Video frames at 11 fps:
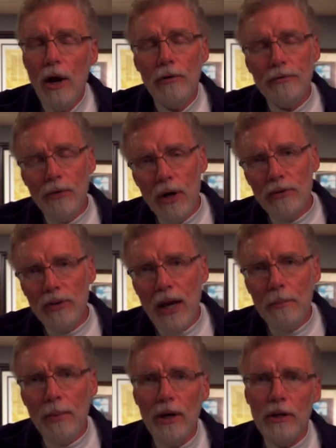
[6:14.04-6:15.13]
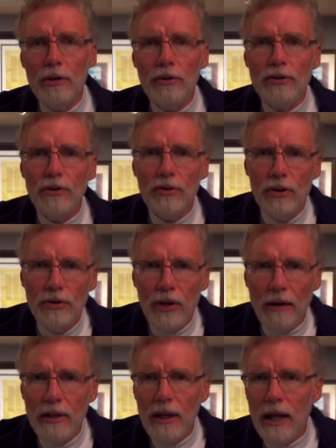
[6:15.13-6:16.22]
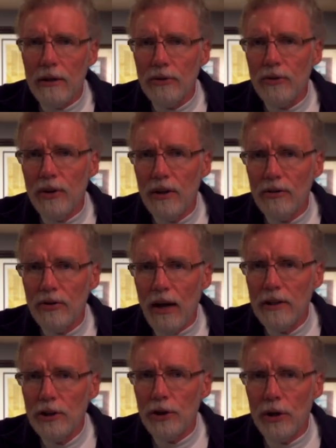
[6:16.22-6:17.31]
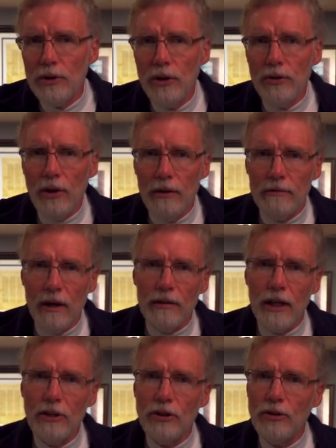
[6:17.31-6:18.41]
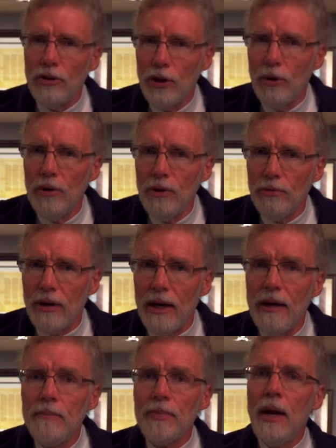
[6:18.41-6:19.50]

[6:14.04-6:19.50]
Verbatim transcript: For example, it uses the seven letters to the seven churches in Revelations two and three